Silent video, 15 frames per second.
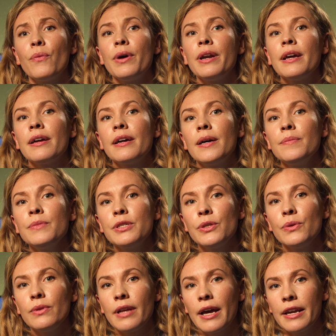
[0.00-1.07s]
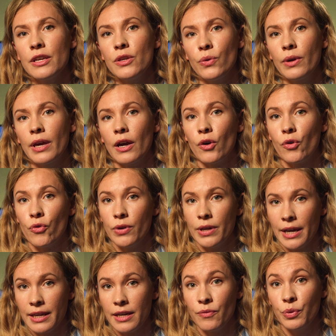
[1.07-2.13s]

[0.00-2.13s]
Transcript: when it comes to letting you get creative